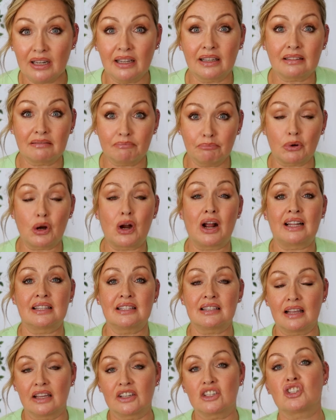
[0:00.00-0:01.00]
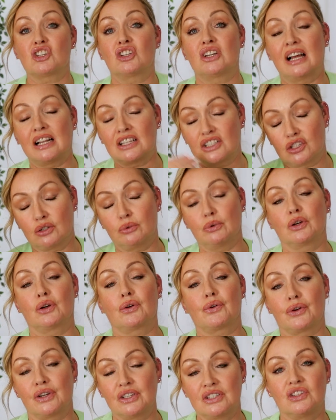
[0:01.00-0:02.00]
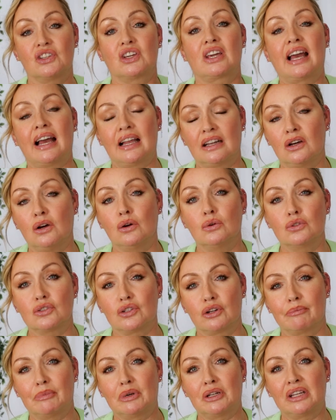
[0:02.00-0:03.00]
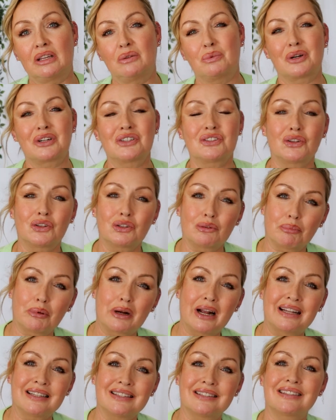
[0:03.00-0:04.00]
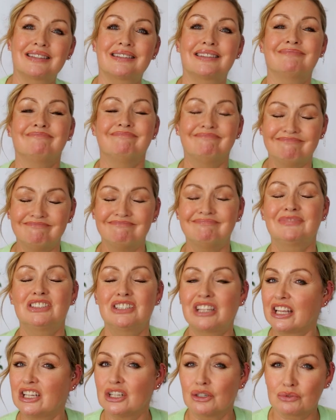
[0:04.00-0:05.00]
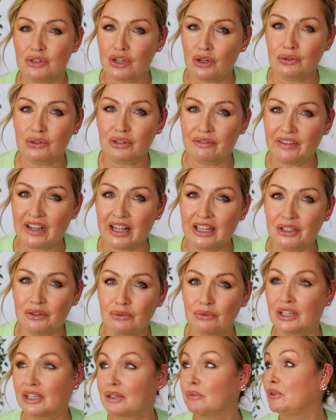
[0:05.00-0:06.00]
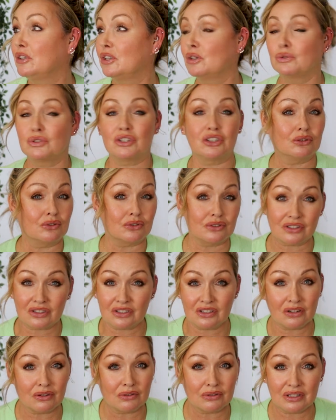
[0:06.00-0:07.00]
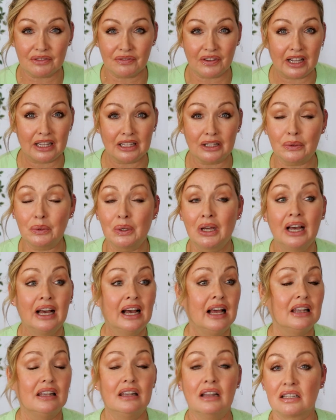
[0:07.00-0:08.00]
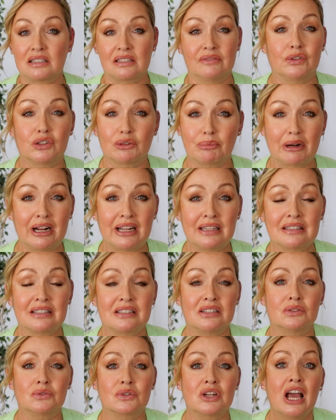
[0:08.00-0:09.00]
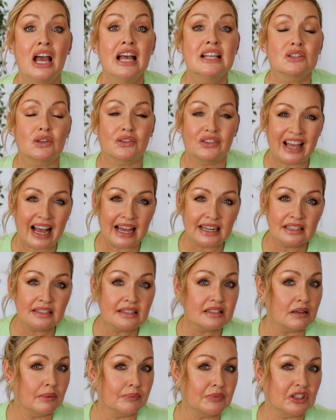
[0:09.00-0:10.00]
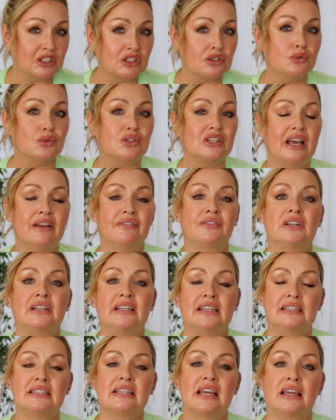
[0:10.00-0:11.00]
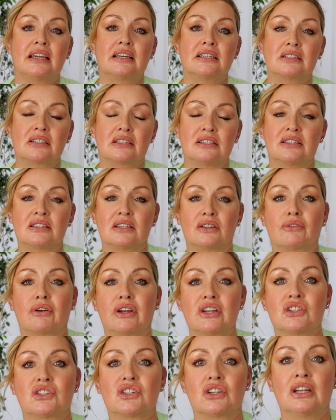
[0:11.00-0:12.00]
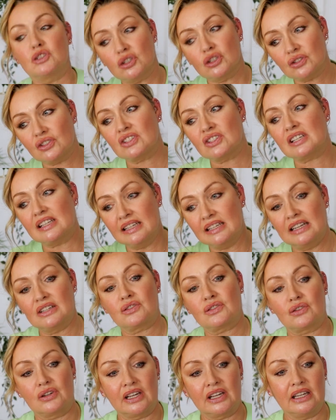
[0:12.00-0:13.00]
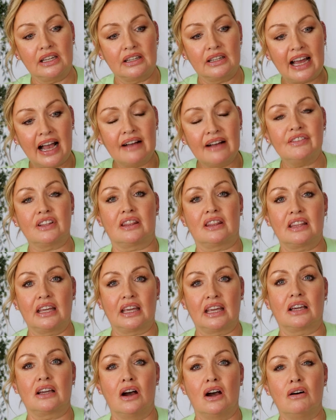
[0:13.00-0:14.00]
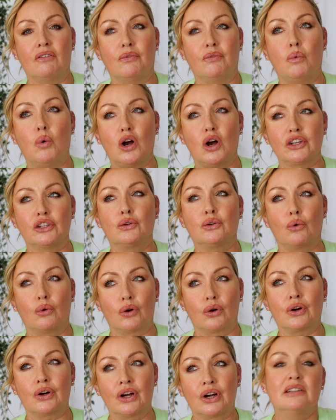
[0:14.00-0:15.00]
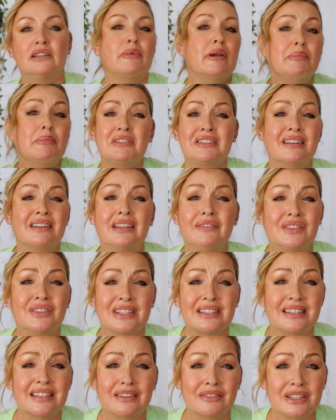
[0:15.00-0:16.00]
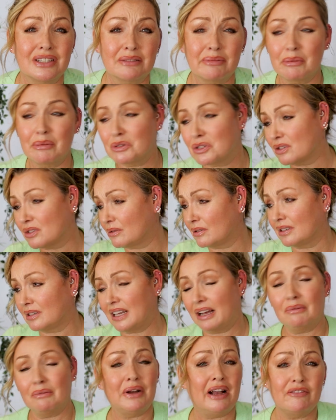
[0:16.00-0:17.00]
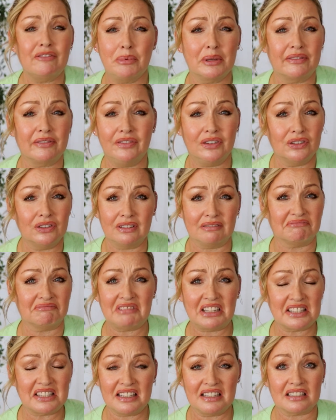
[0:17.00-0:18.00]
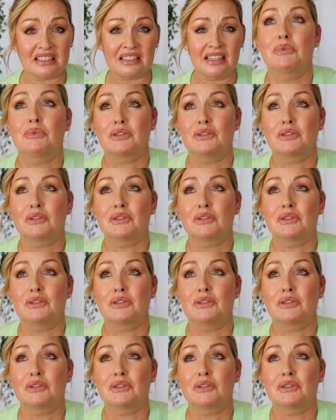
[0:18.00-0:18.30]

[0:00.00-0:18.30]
like brands like Chanel, do increase and you can hold your money, whereas other brands, they don't hold their value. Like, we know Dior doesn't hold its value. Lots of other brands don't. So that is something to definitely take into consideration. Just literally have a think of what your, you know, maybe it's not even that serious. Maybe you just want to have a bit of fun. That's it.